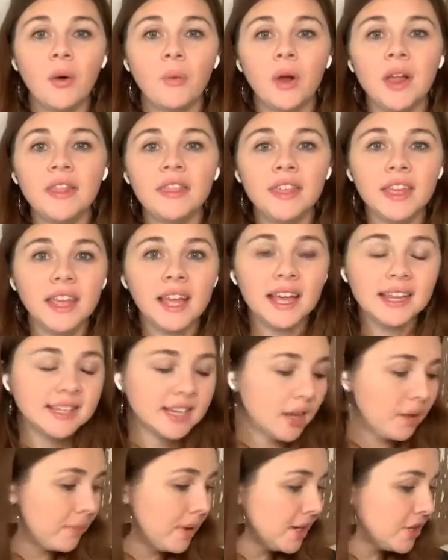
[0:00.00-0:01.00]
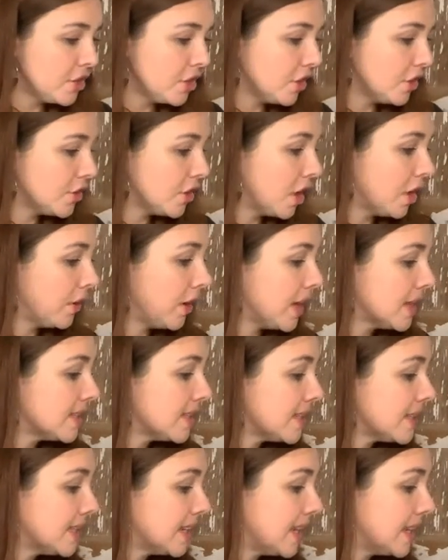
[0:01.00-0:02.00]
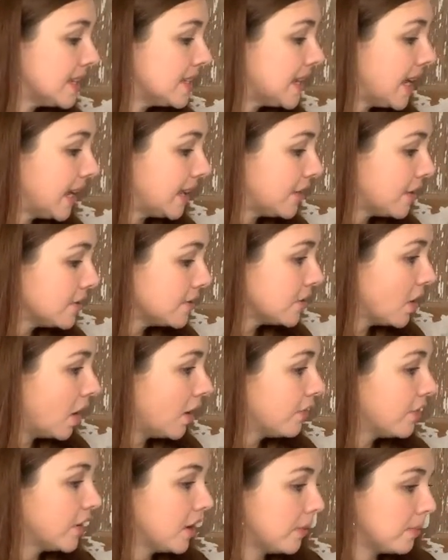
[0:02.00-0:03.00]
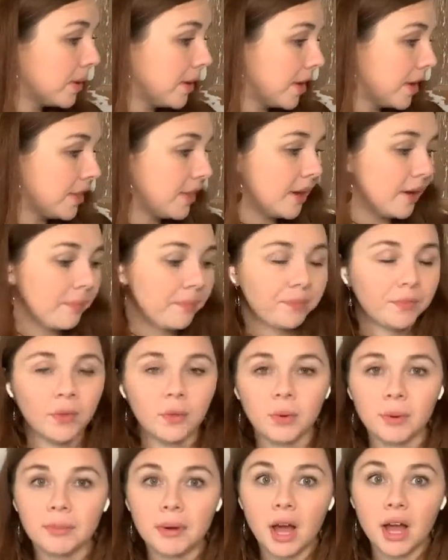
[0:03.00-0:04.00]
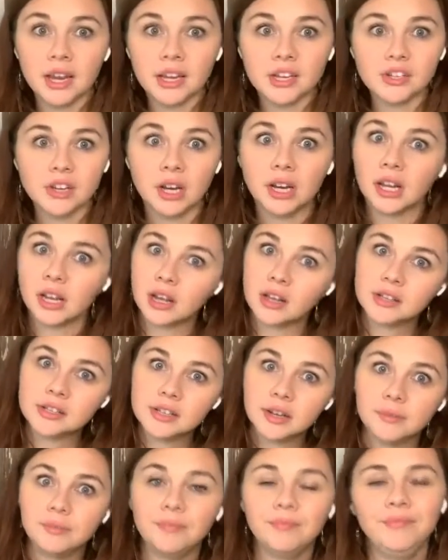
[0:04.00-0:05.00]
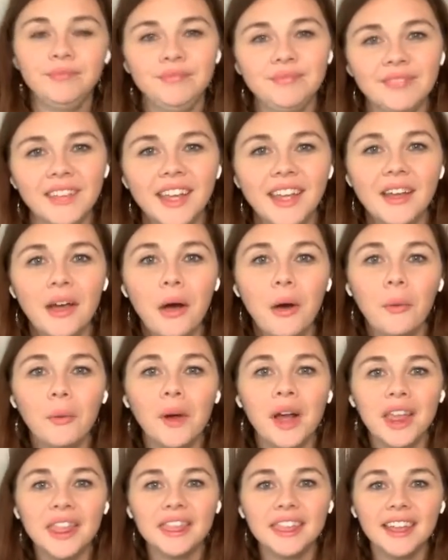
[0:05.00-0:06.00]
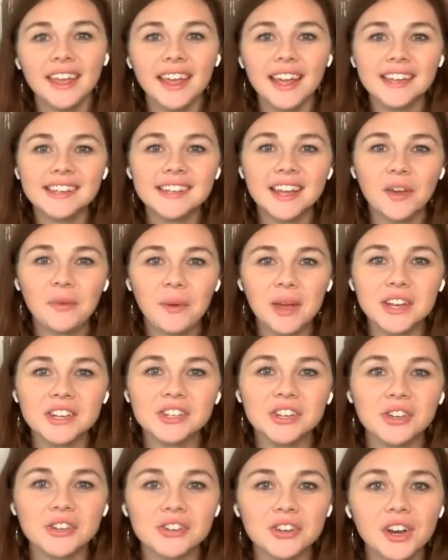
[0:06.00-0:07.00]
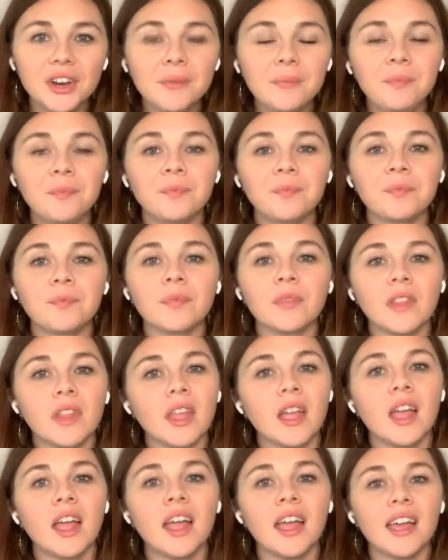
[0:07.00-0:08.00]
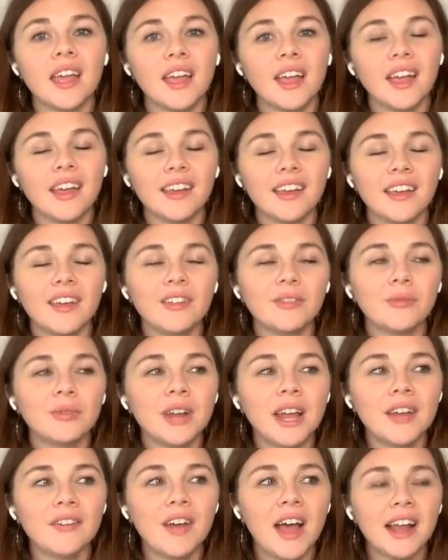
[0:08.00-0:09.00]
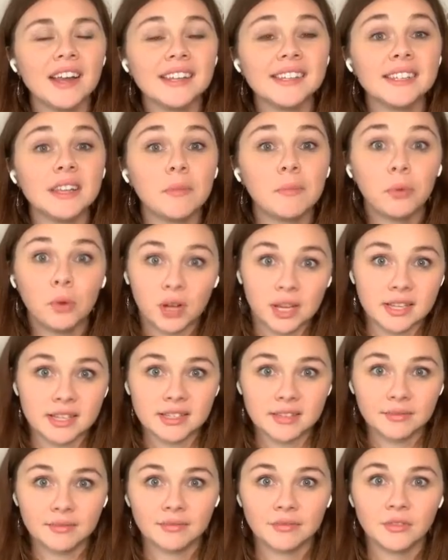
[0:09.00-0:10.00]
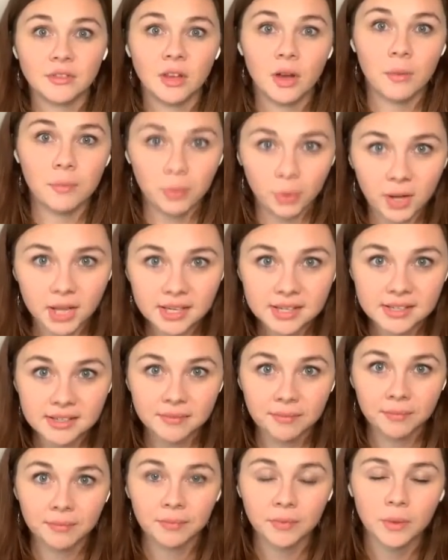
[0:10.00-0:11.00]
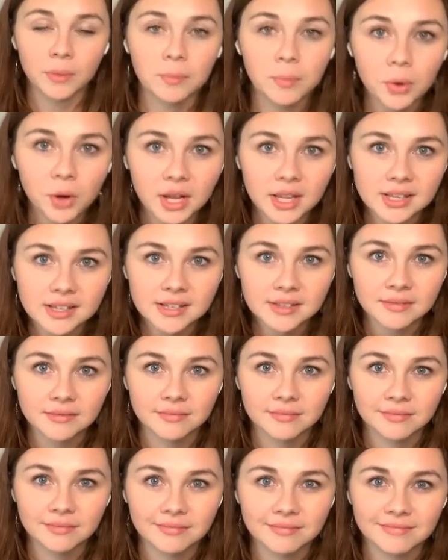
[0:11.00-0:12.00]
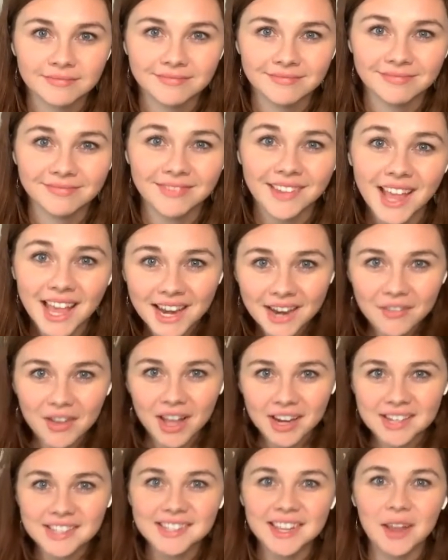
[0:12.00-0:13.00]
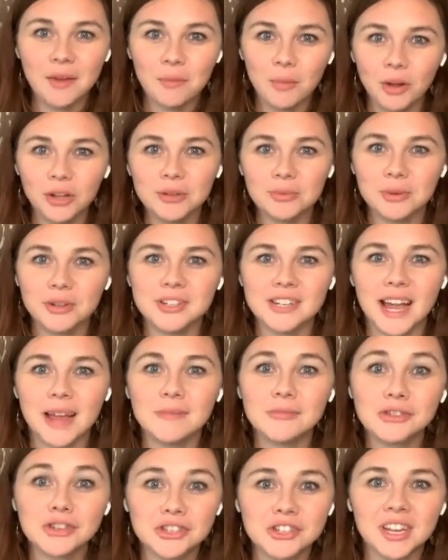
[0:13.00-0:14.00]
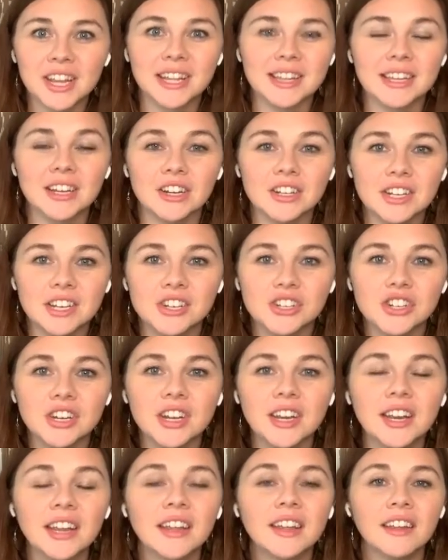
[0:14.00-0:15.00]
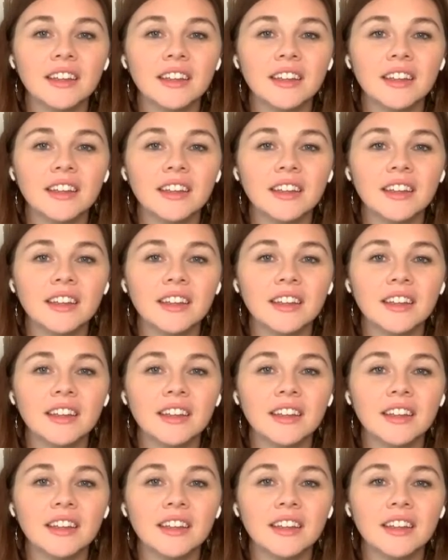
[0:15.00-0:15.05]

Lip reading: One thing I tell my children, okay, Sissy, take those off and I'll be right there. We're potty training also. One thing I tell my children when I've had to say boys, boys, boys, and I've had to say it multiple times just to get their attention.